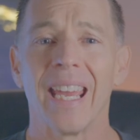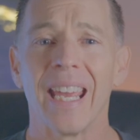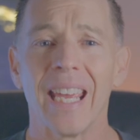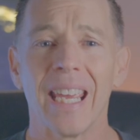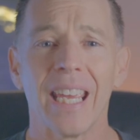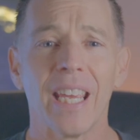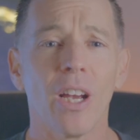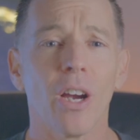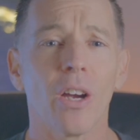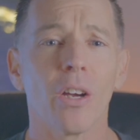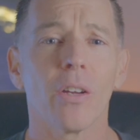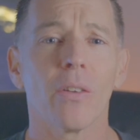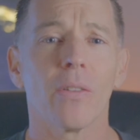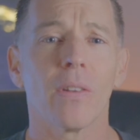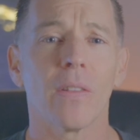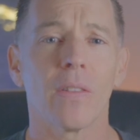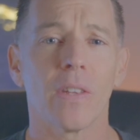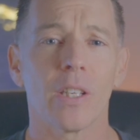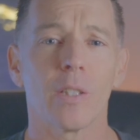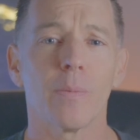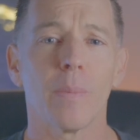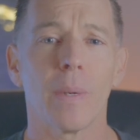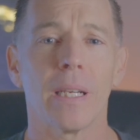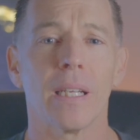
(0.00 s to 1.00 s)
He argued that
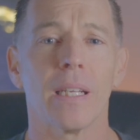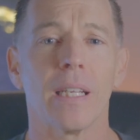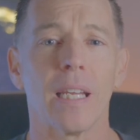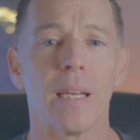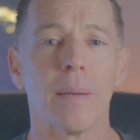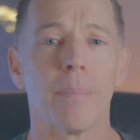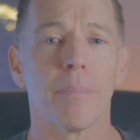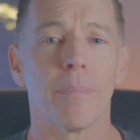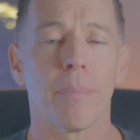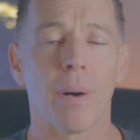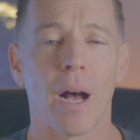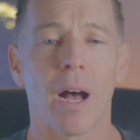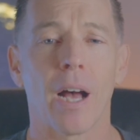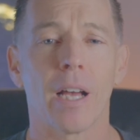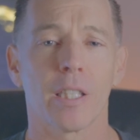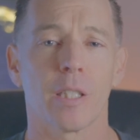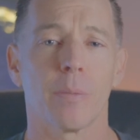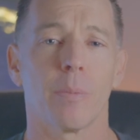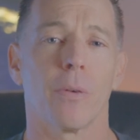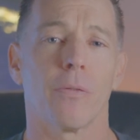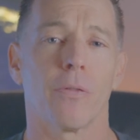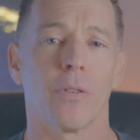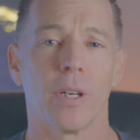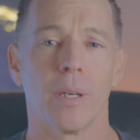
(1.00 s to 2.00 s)
this made it
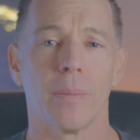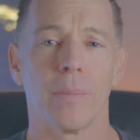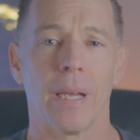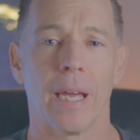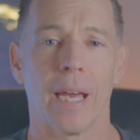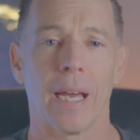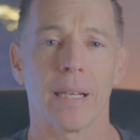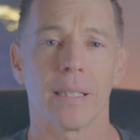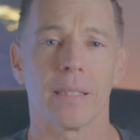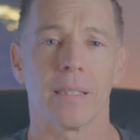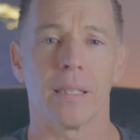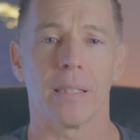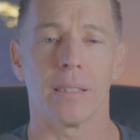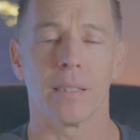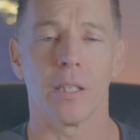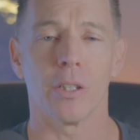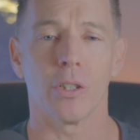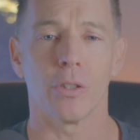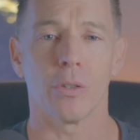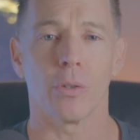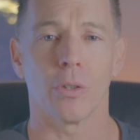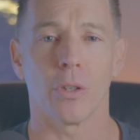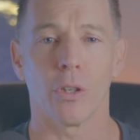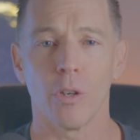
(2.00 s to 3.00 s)
impossible for him to access
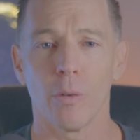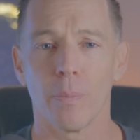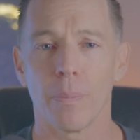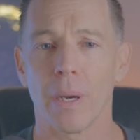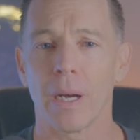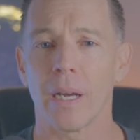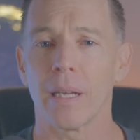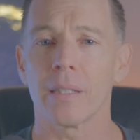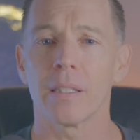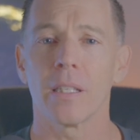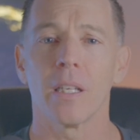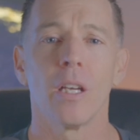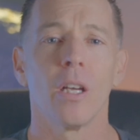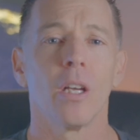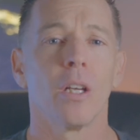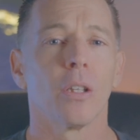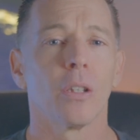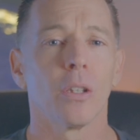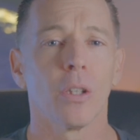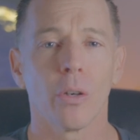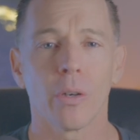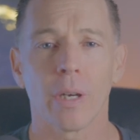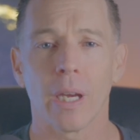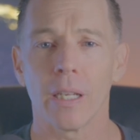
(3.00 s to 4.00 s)
digital coupons,
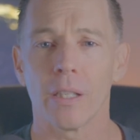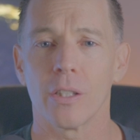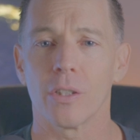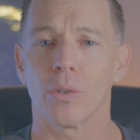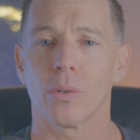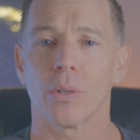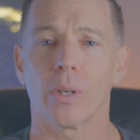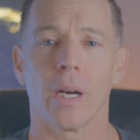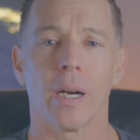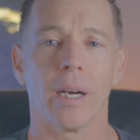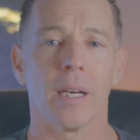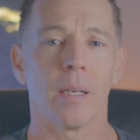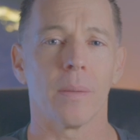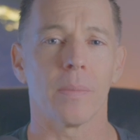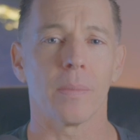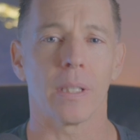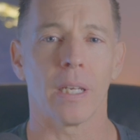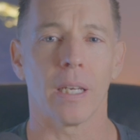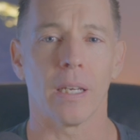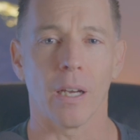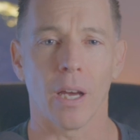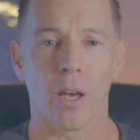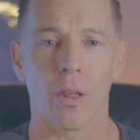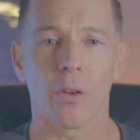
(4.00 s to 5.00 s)
locate store items,
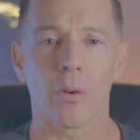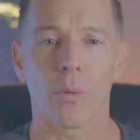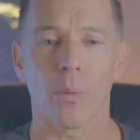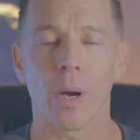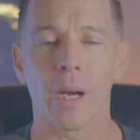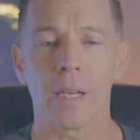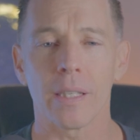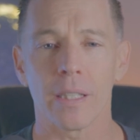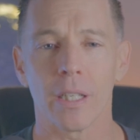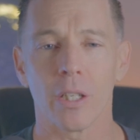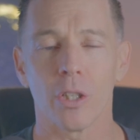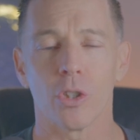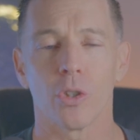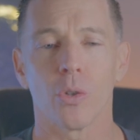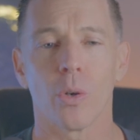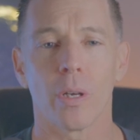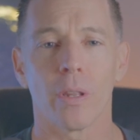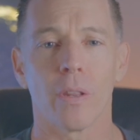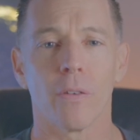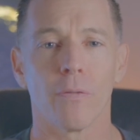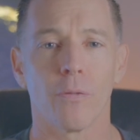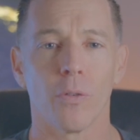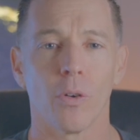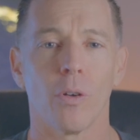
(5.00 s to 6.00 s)
and otherwise enjoy
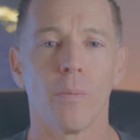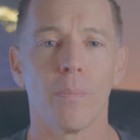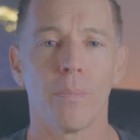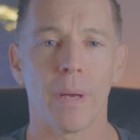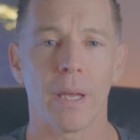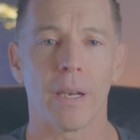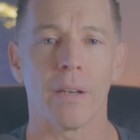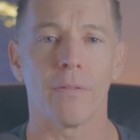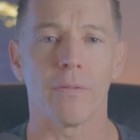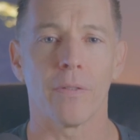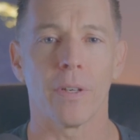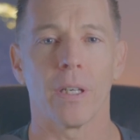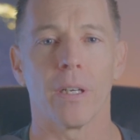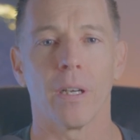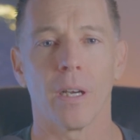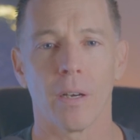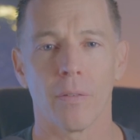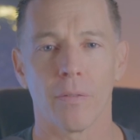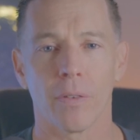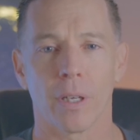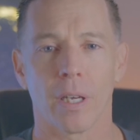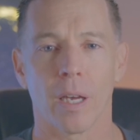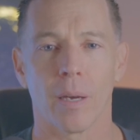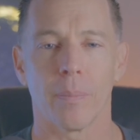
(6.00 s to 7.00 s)
the full benefit
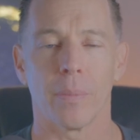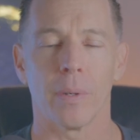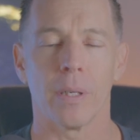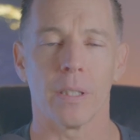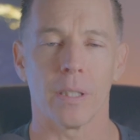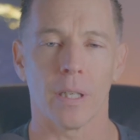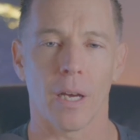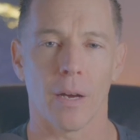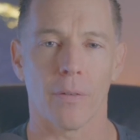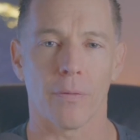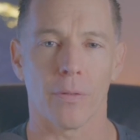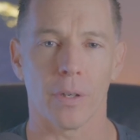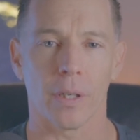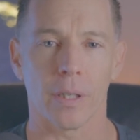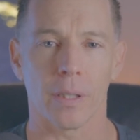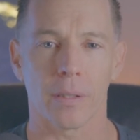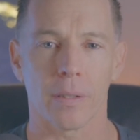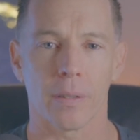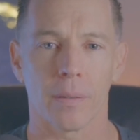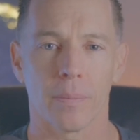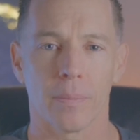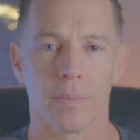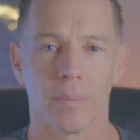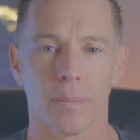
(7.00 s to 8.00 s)
of the company's
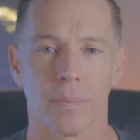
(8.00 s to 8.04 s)
offerings.